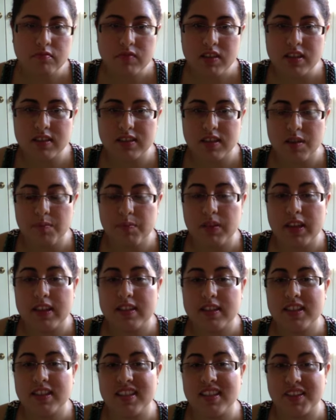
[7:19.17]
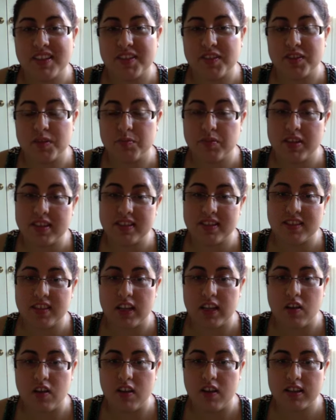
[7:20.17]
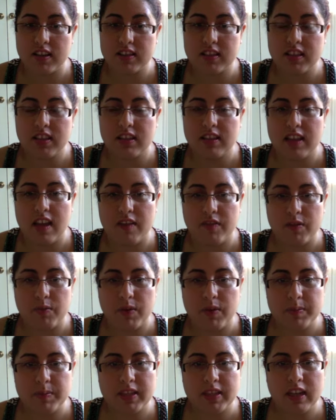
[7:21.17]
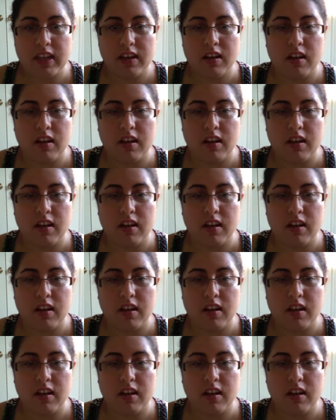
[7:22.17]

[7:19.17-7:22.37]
some places, like there's a place in St. Augustine and they have a website.